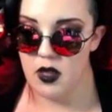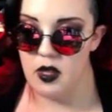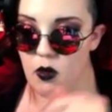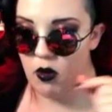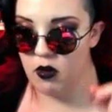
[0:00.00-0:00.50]

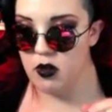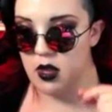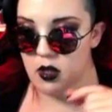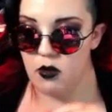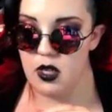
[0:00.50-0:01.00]
in the order
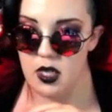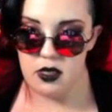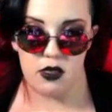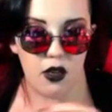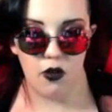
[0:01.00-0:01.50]
that the grid
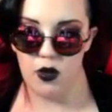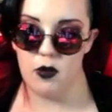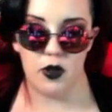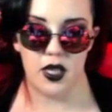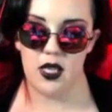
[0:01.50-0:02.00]
needs to go
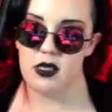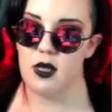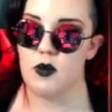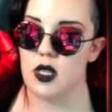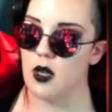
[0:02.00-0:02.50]
in, but that
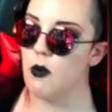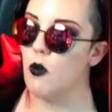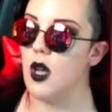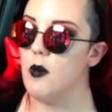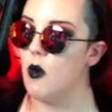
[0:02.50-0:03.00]
seems like
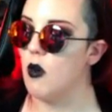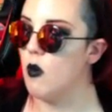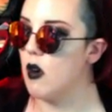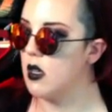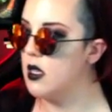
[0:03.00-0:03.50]
way
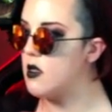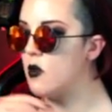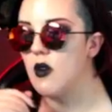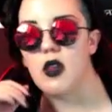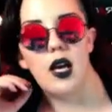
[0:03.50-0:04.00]
more work than
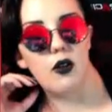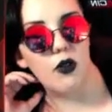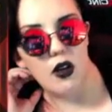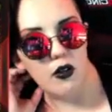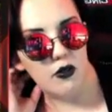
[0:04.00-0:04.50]
it's worth. I
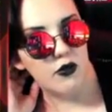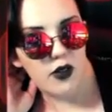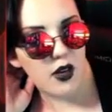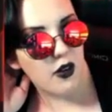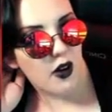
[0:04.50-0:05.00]
don't know.
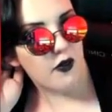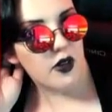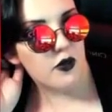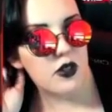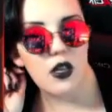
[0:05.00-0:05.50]

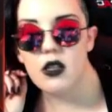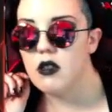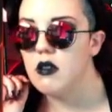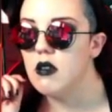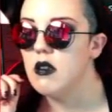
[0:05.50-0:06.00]
I've never
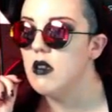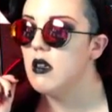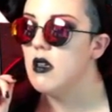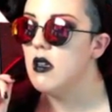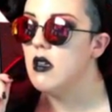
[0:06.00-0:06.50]
done
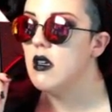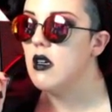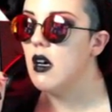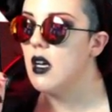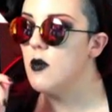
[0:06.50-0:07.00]

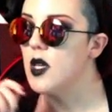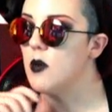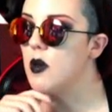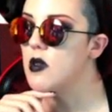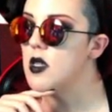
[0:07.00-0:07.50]

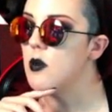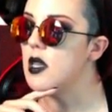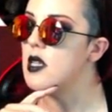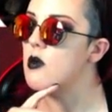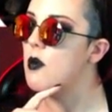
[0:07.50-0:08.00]
automated posting,
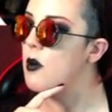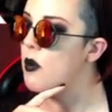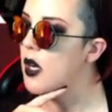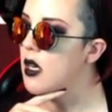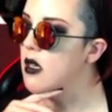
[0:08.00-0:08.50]
but that's what my
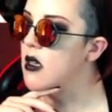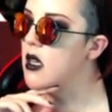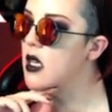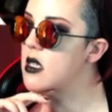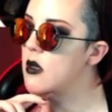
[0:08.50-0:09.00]
brain
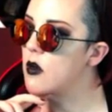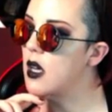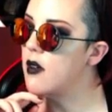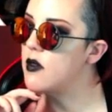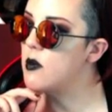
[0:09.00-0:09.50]
thinks it
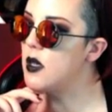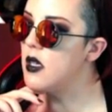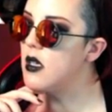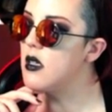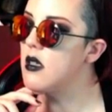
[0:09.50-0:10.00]
would have to
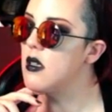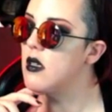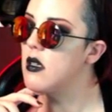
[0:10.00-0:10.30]
be.